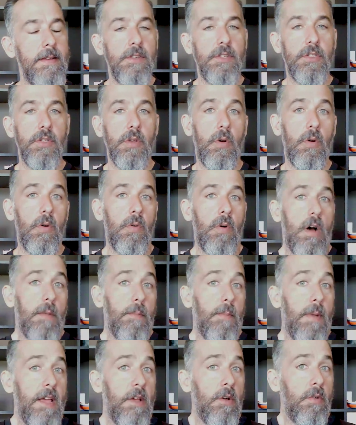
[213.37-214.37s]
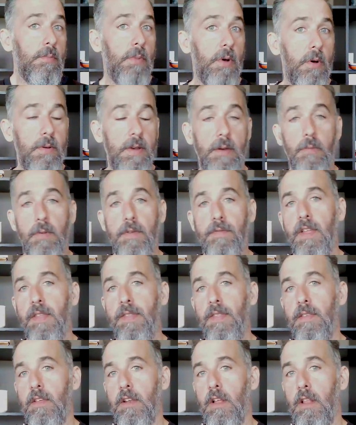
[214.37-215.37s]
So on my own boat, and we've done
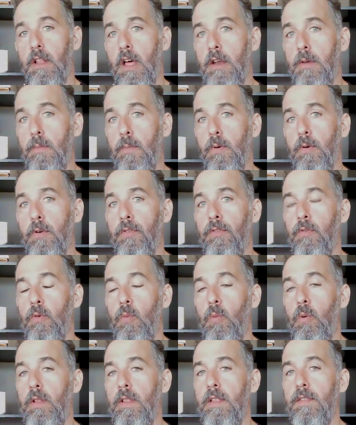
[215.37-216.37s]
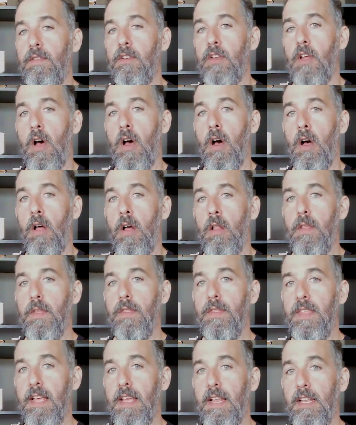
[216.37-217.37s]
this on a lot of boaters, we'll install
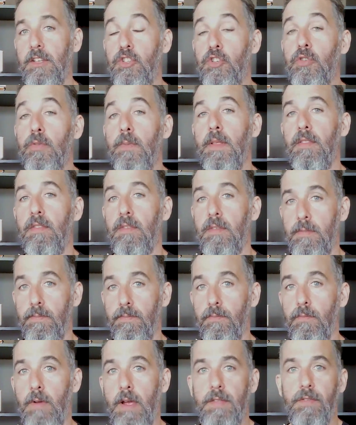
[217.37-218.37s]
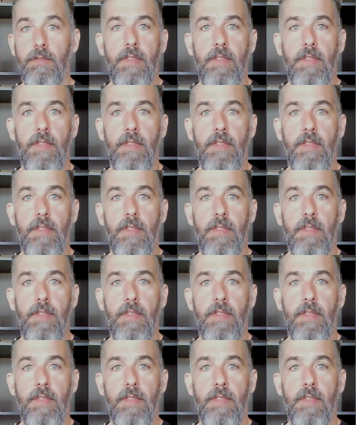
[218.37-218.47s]
the instruments, right?